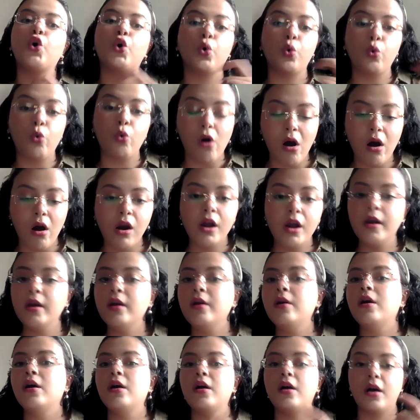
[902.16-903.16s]
who are
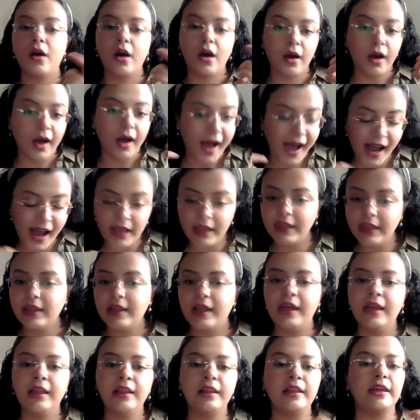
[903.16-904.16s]
highly
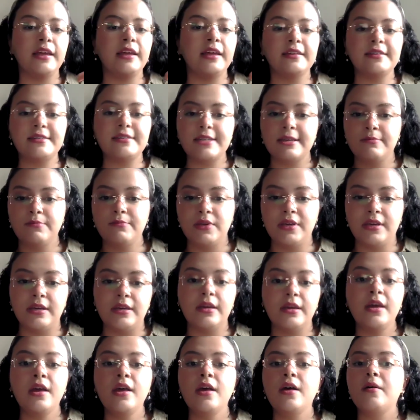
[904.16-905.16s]
likely to be